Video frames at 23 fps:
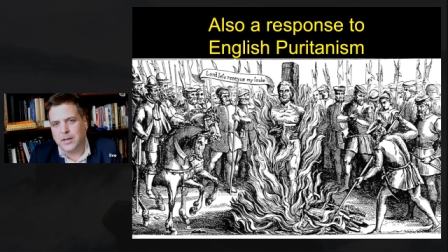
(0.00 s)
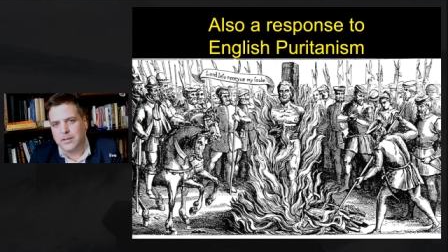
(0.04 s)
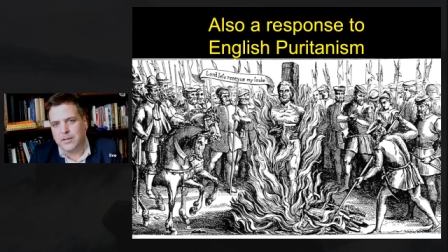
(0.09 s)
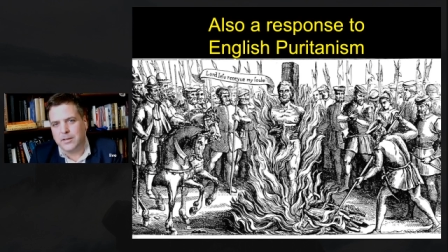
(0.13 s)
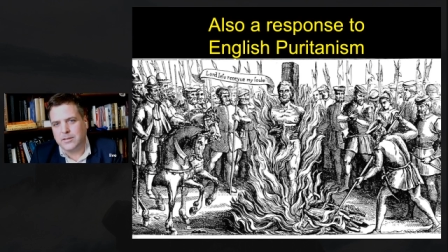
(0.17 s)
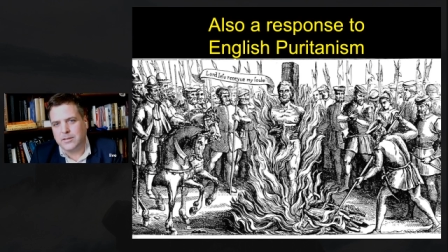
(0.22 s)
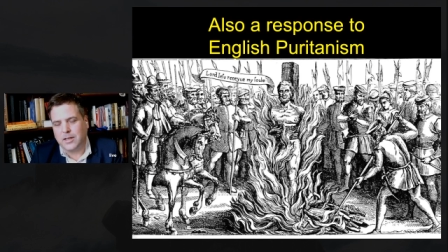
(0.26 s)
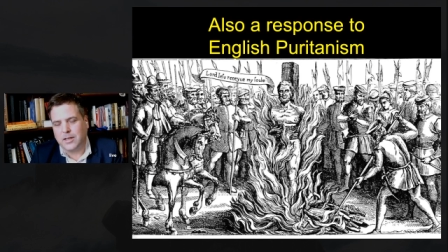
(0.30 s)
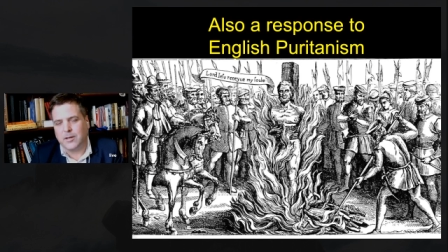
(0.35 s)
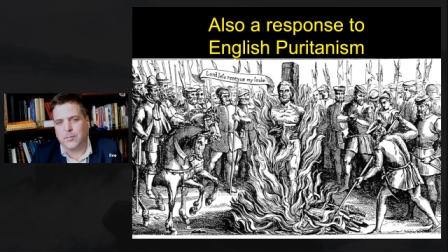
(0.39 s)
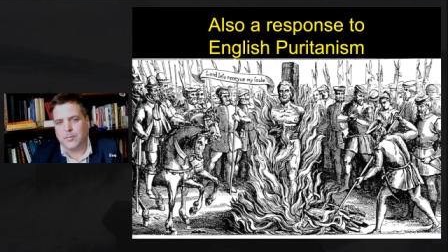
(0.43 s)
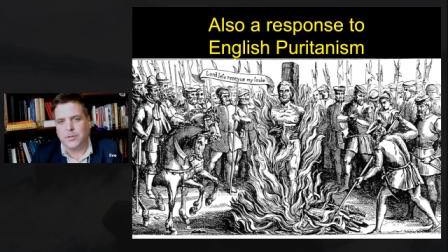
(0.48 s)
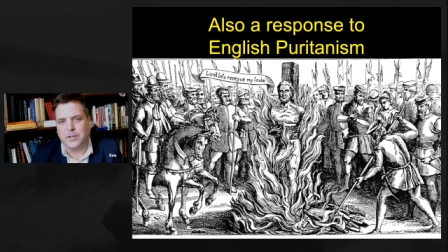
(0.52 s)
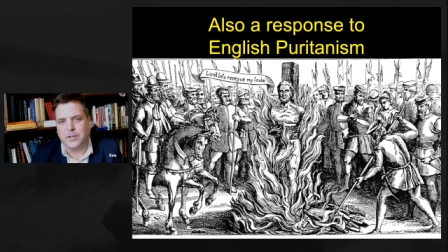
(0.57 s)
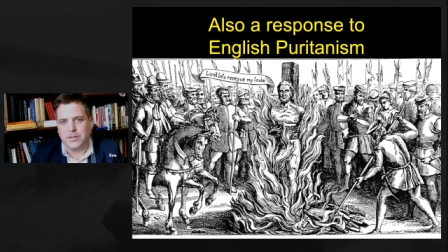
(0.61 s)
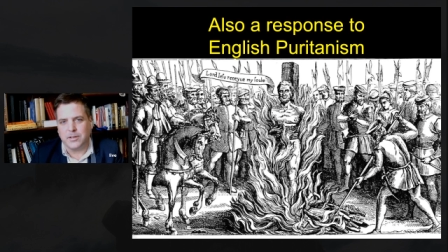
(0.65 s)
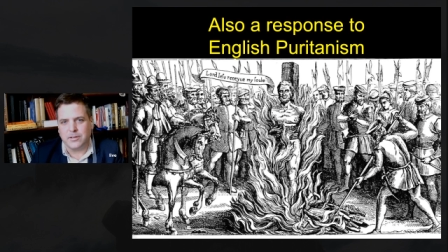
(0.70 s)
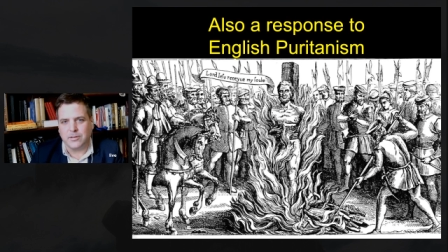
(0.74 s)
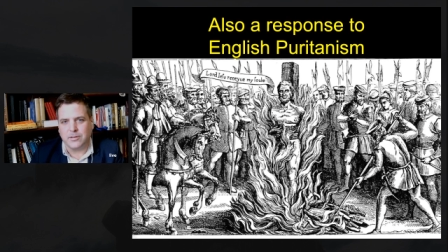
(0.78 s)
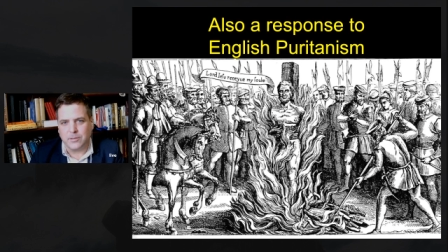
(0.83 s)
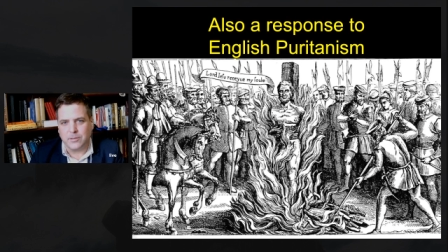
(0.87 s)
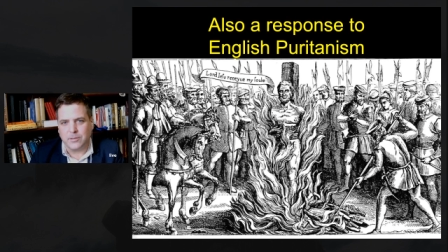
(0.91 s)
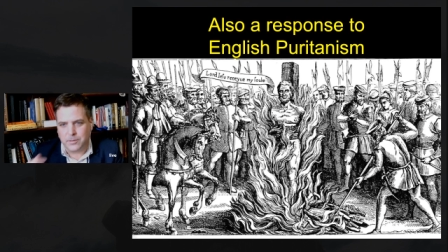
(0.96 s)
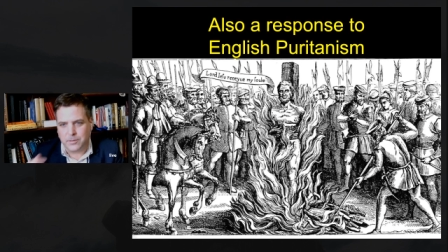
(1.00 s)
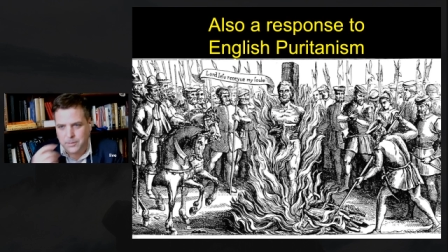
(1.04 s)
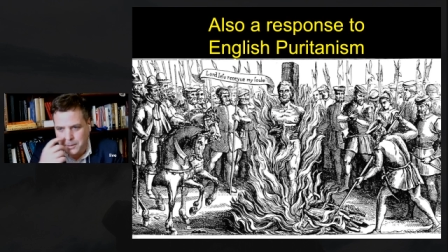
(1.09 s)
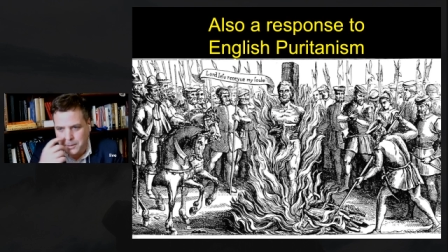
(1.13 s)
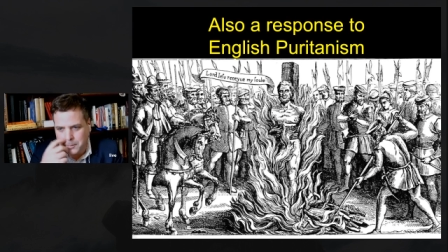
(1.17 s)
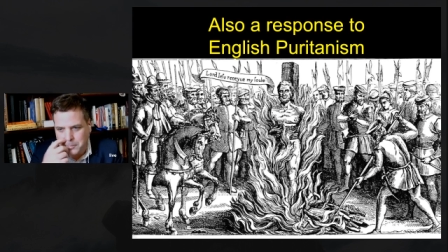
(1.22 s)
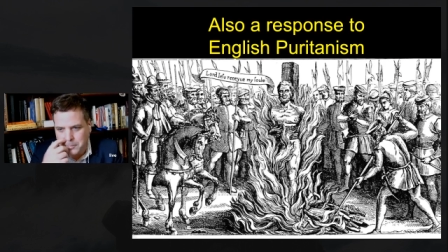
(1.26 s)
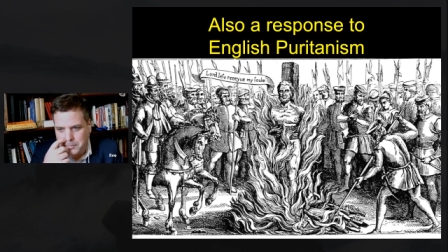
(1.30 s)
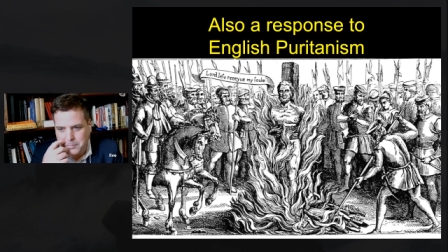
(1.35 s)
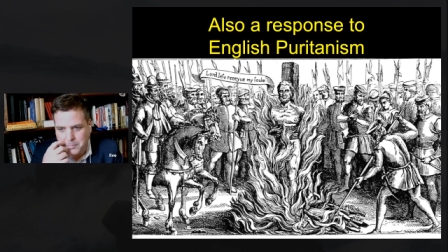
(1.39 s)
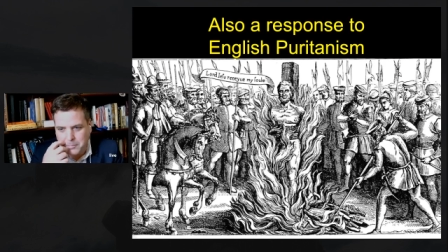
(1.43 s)
the dominant or the
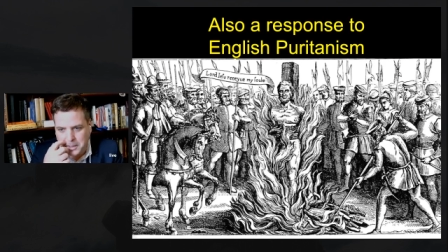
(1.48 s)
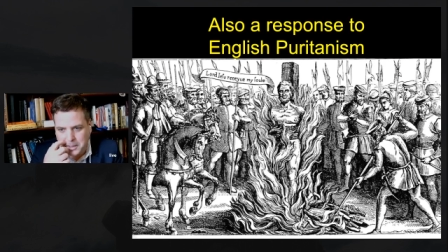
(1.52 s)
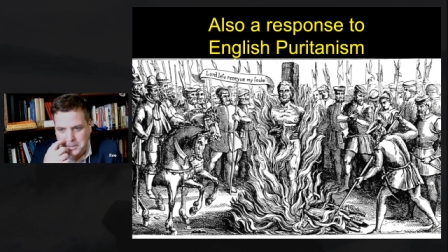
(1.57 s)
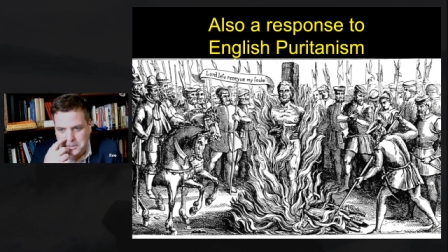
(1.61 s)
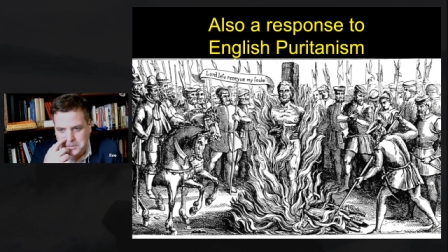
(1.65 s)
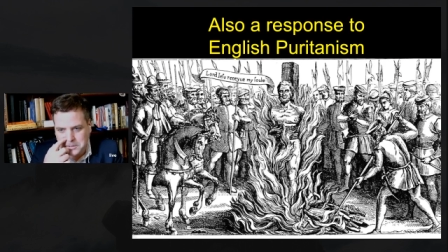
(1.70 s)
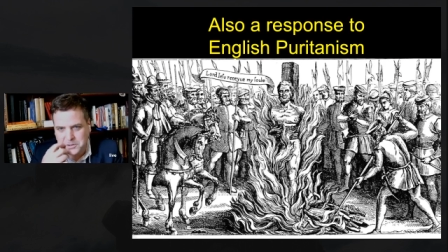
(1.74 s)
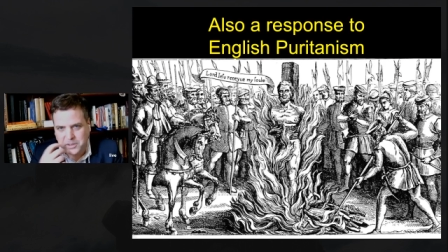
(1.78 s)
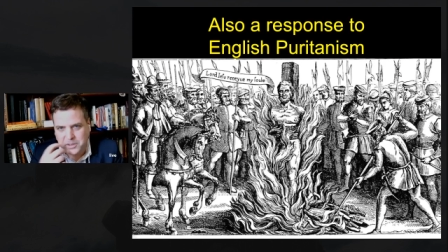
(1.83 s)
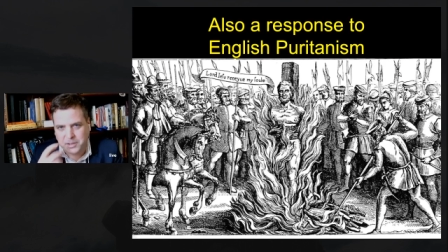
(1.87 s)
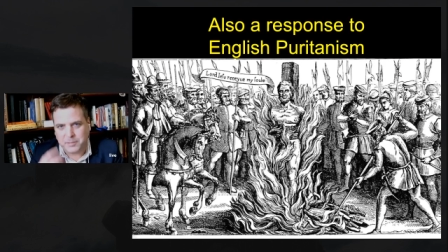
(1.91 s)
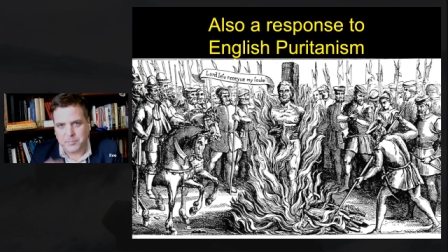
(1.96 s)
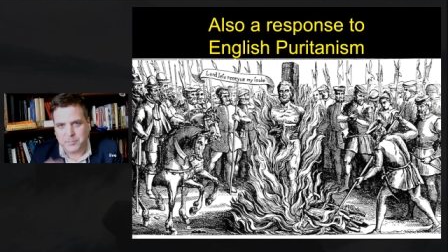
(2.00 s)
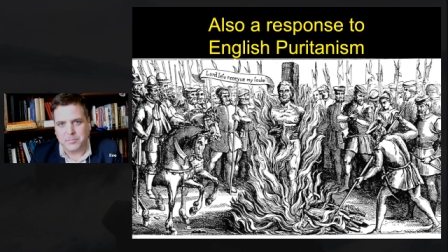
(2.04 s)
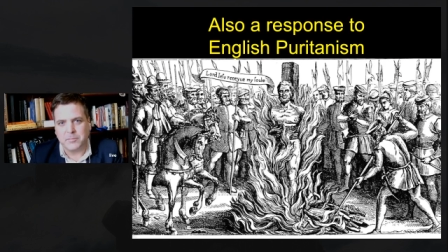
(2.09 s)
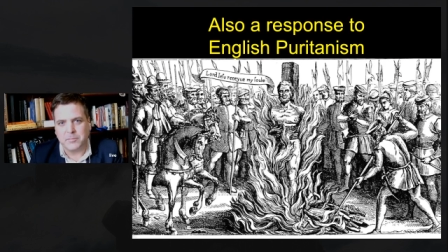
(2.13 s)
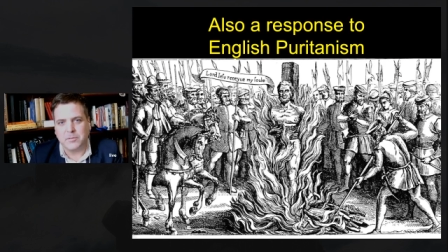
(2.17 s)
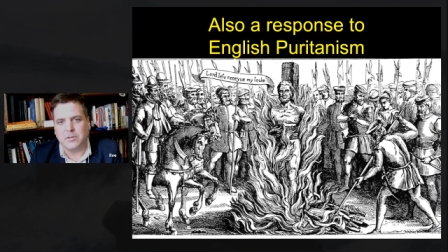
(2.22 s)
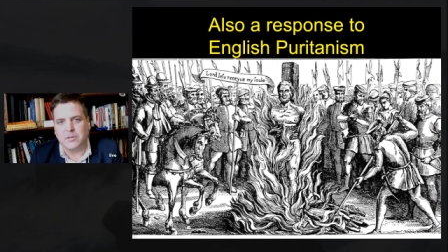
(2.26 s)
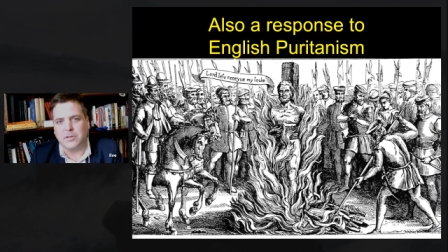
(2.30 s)
mainstream